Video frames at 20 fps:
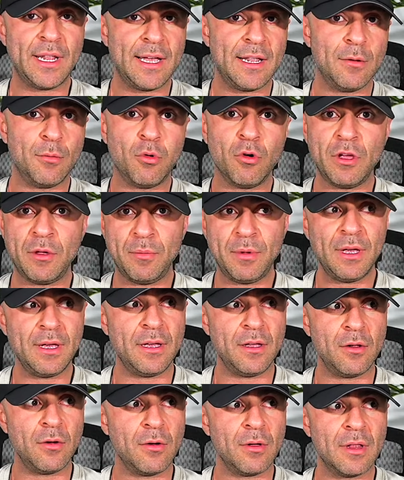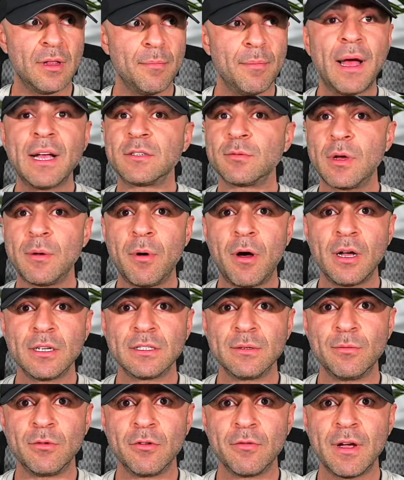A to point B, you know, the best way
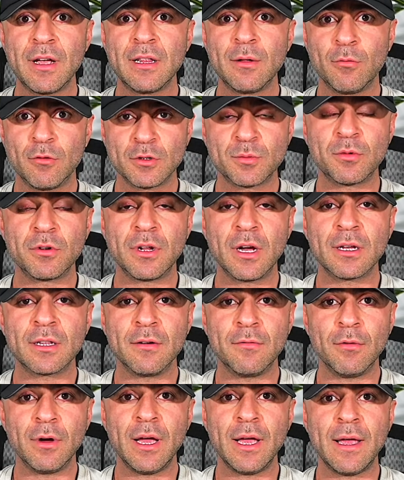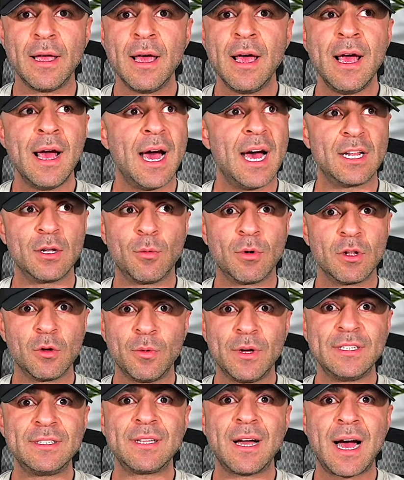possible, right? The most productive way like I don't want to
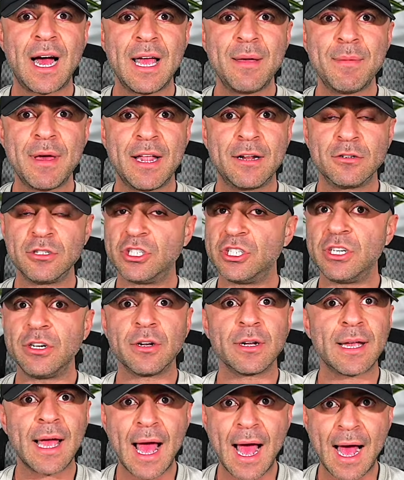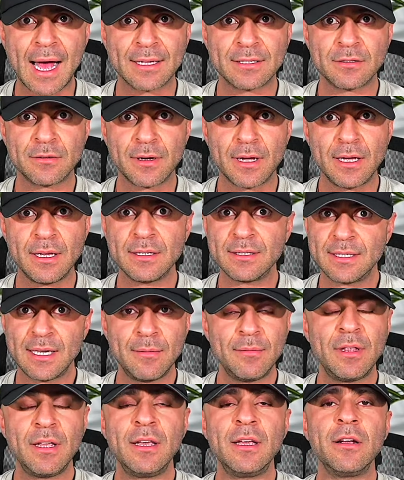waste time, energy, or gas, right?
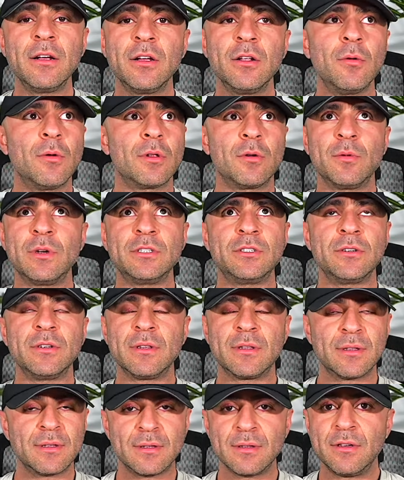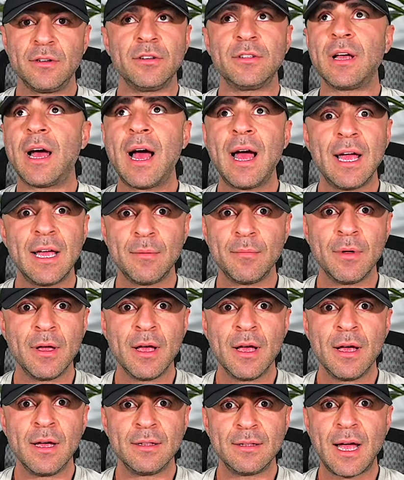Same thing here. You don't want to waste your, your time,
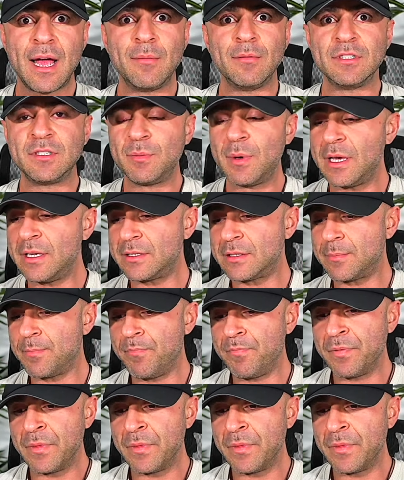time and space.